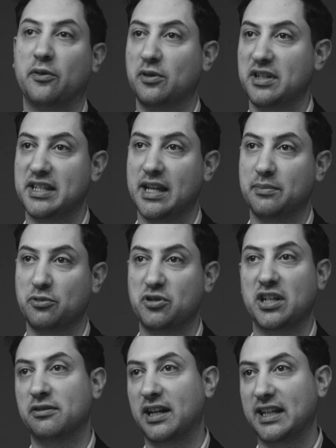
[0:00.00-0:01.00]
for example,
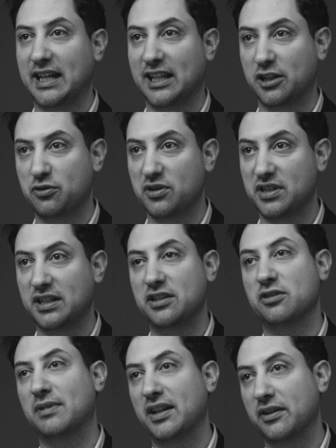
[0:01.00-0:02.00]
generating electricity
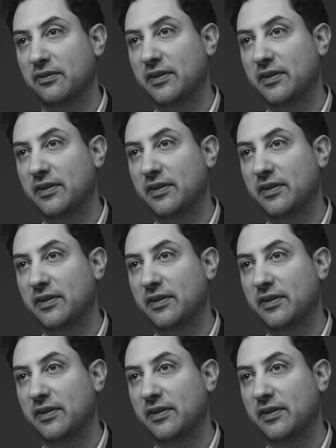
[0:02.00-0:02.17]
to run the